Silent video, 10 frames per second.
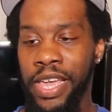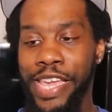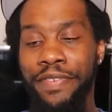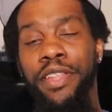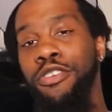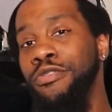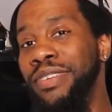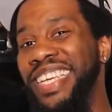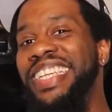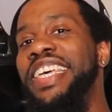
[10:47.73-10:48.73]
Even though you
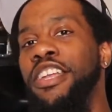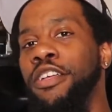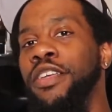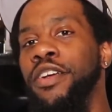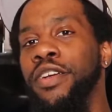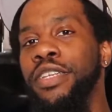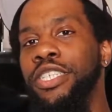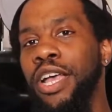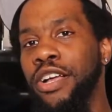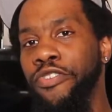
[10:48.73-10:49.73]
didn't hit on the early
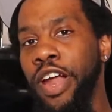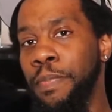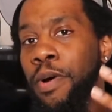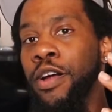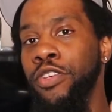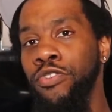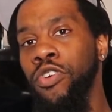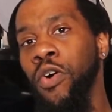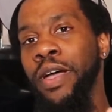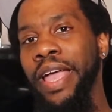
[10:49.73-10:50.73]
shock drop, are you
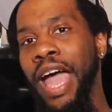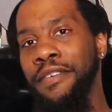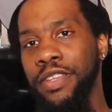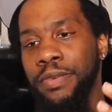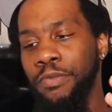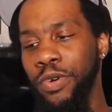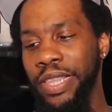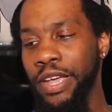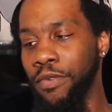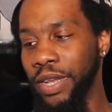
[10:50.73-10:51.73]
going after them when
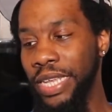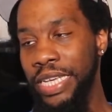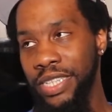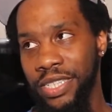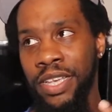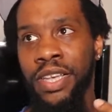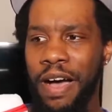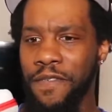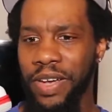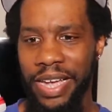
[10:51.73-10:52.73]
they release?
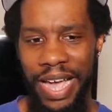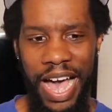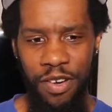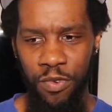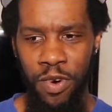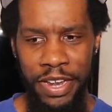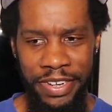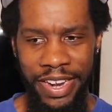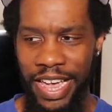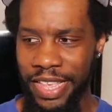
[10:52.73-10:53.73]
I forgot
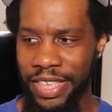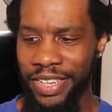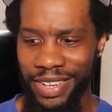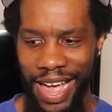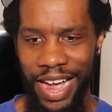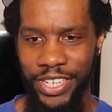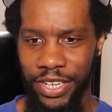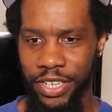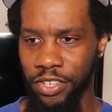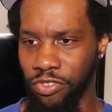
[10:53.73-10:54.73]
what day these
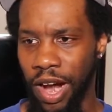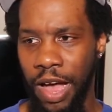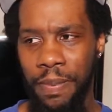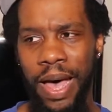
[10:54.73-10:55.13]
actually drop.